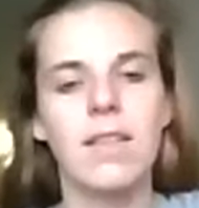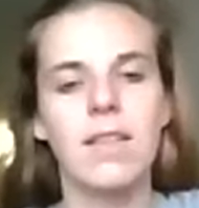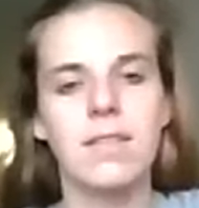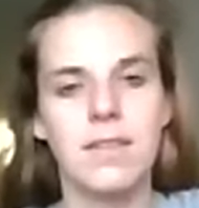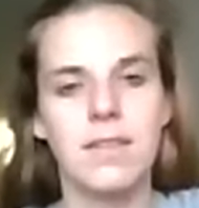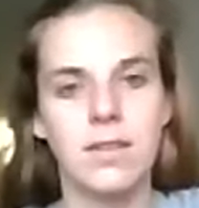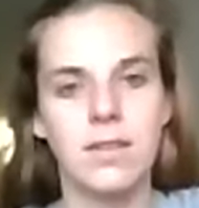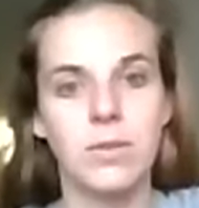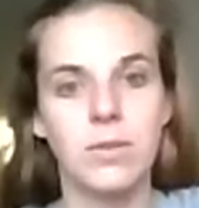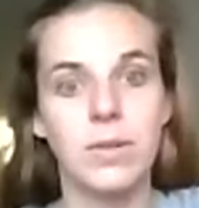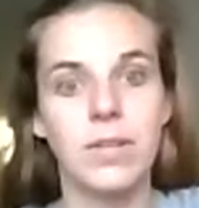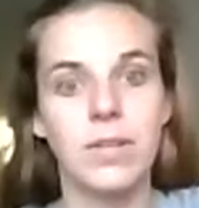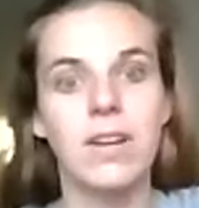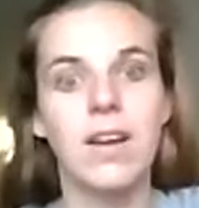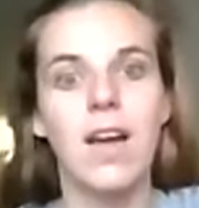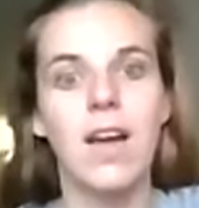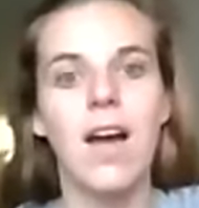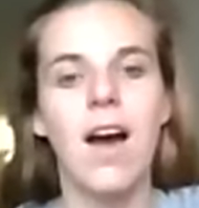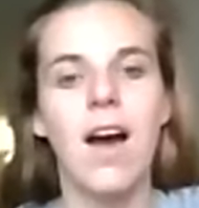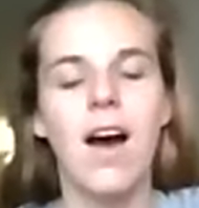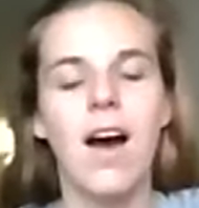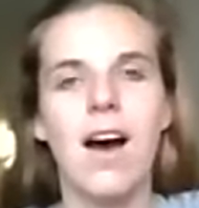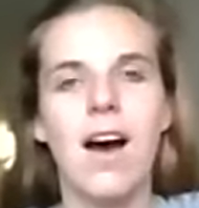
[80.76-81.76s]
Sounds weird,
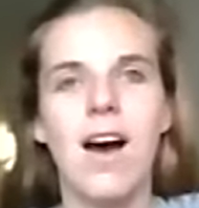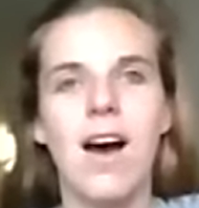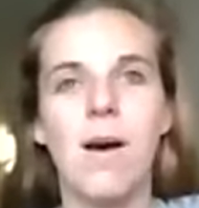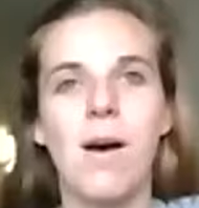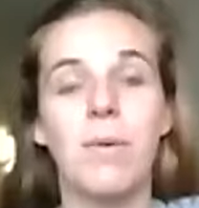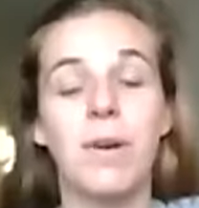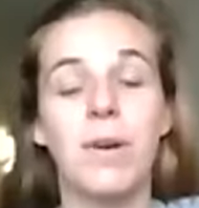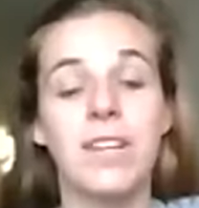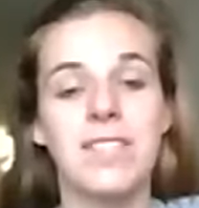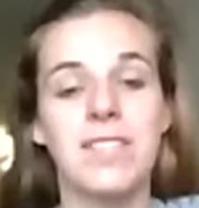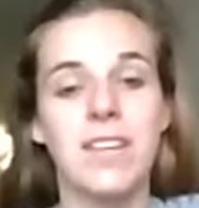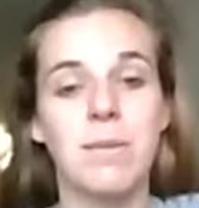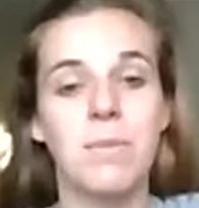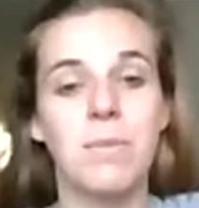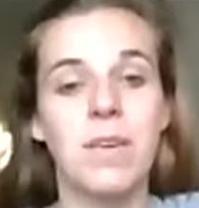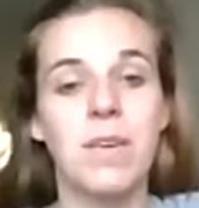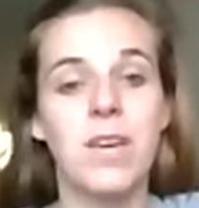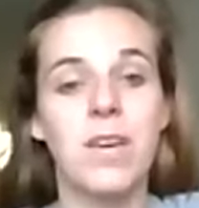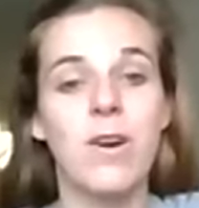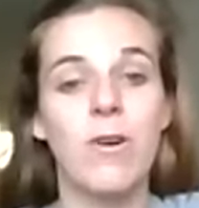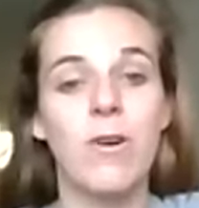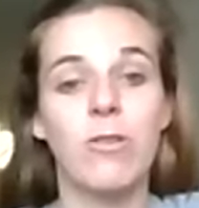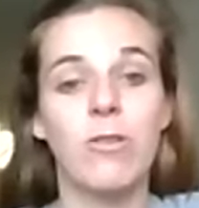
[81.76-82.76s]
but it's going to
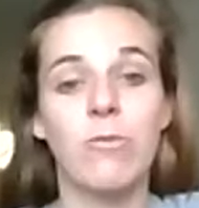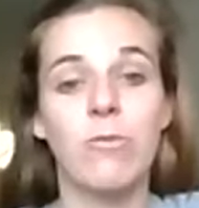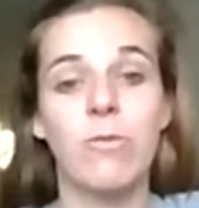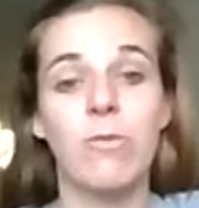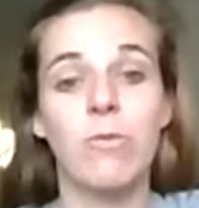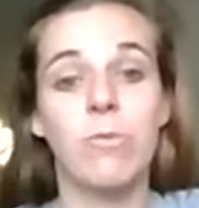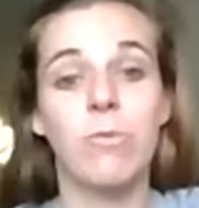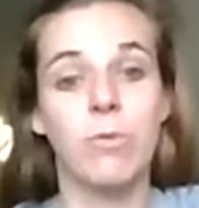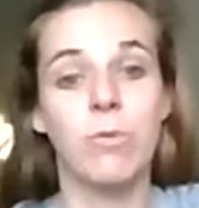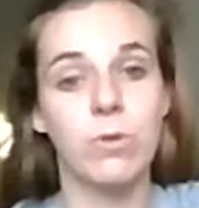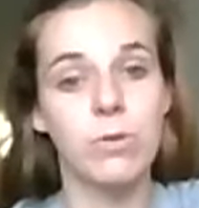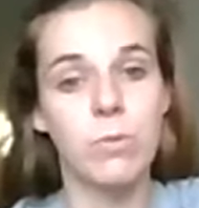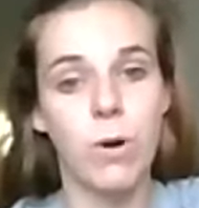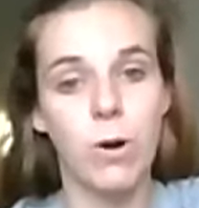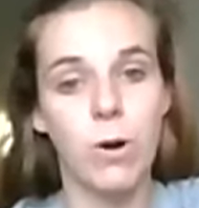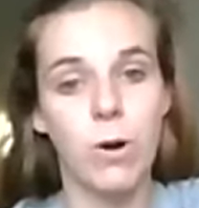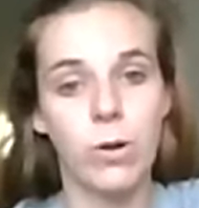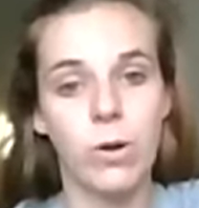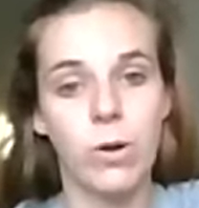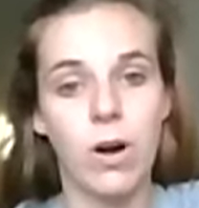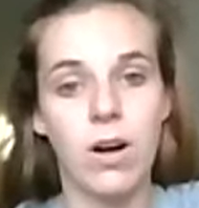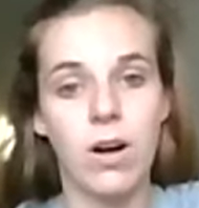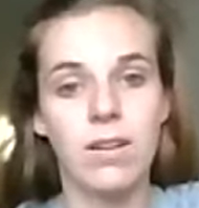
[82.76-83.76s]
be going through Bruce
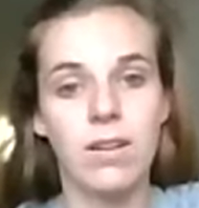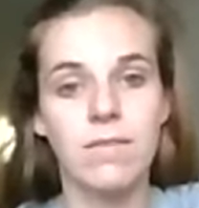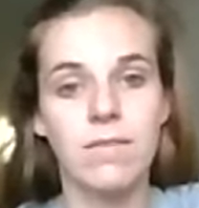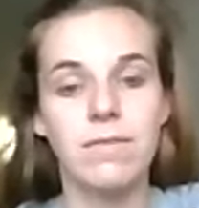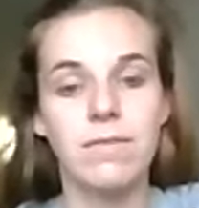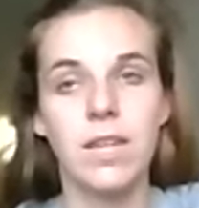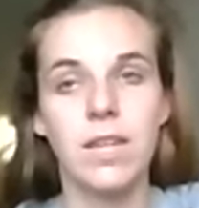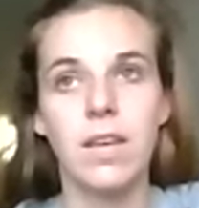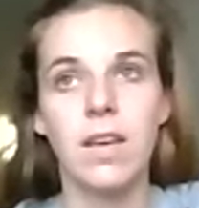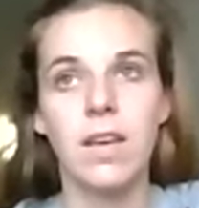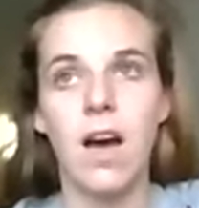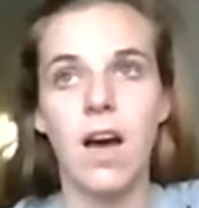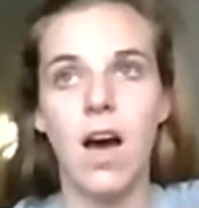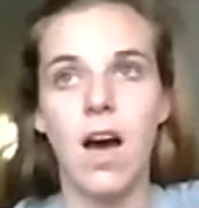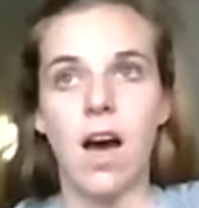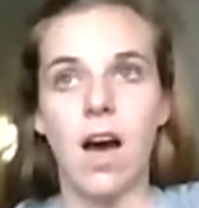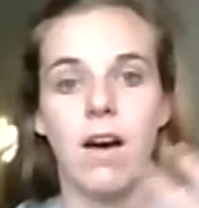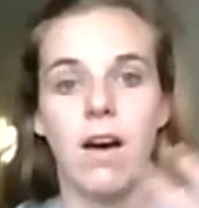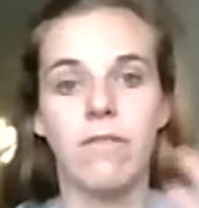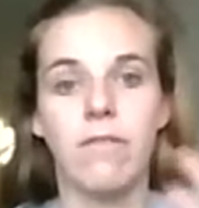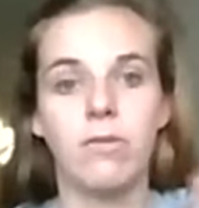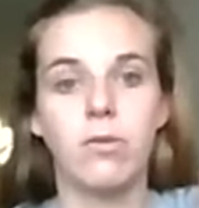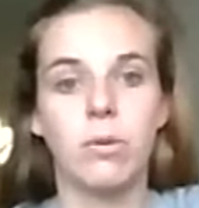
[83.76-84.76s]
protocol
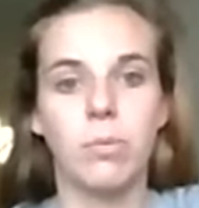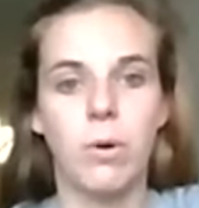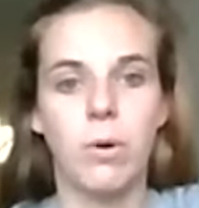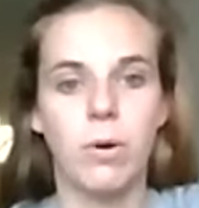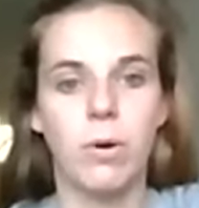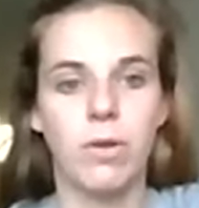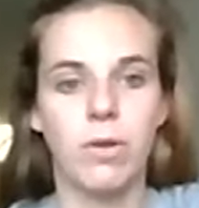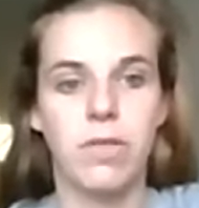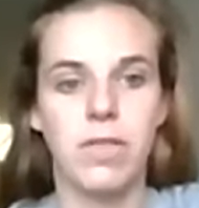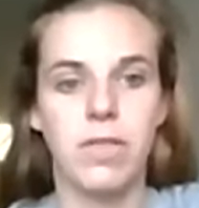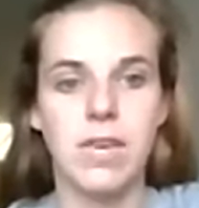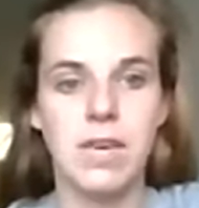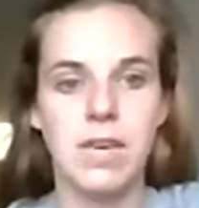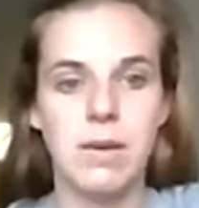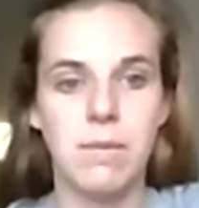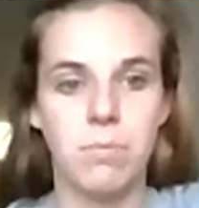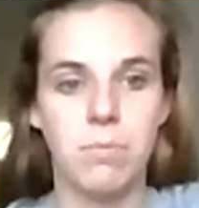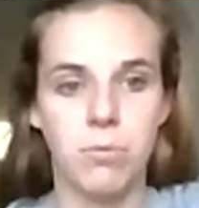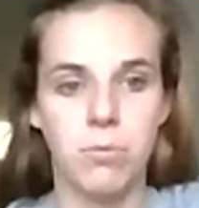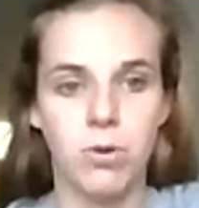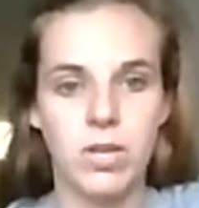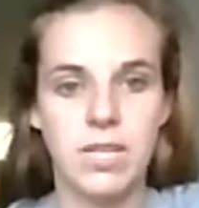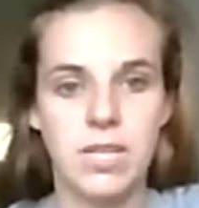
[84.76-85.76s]
for both the
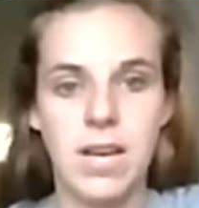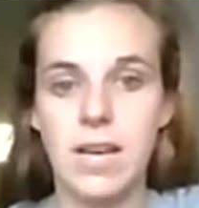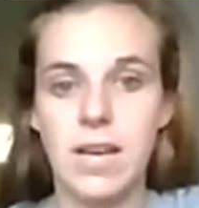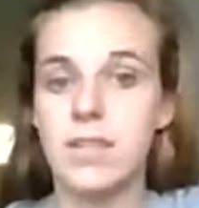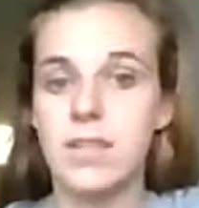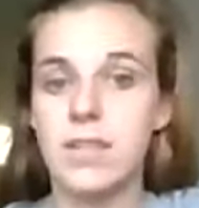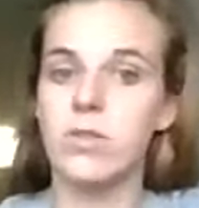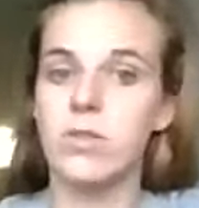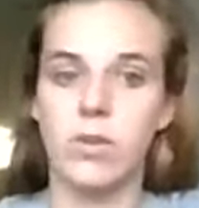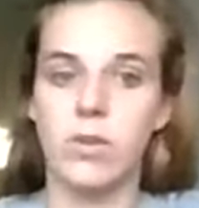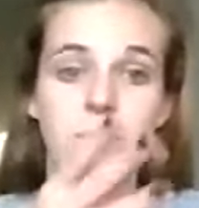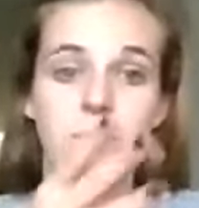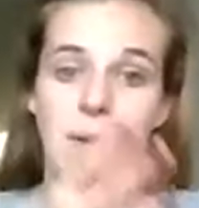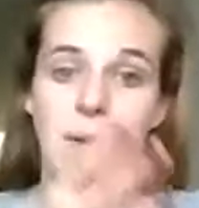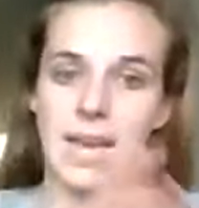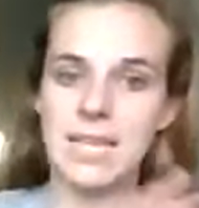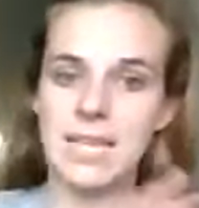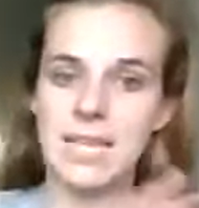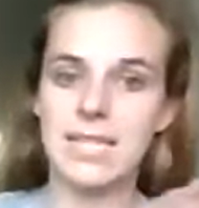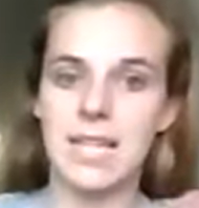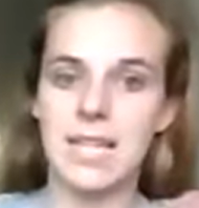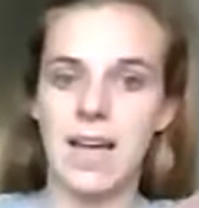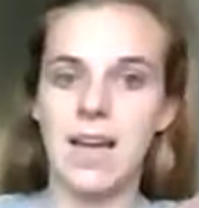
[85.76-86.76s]
pre-test, so the
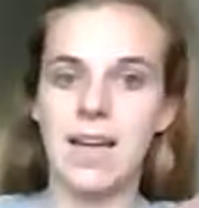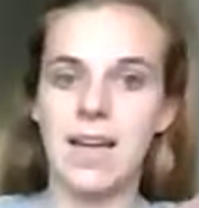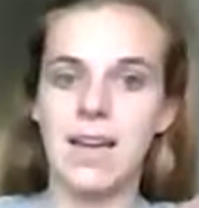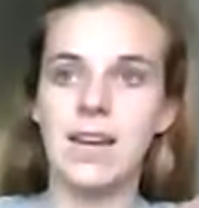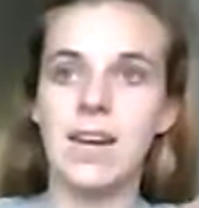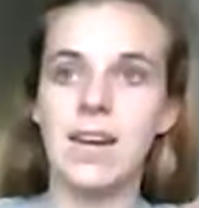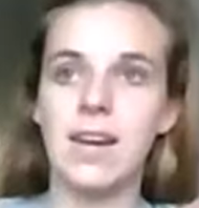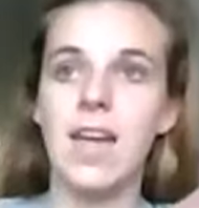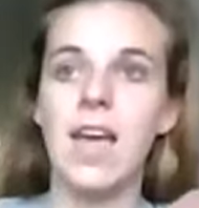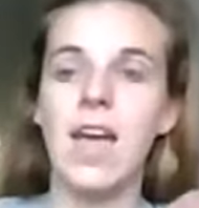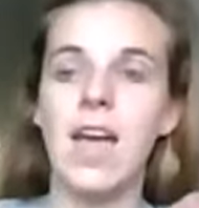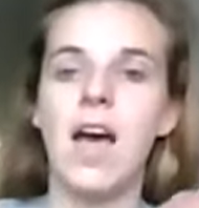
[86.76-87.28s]
baseline.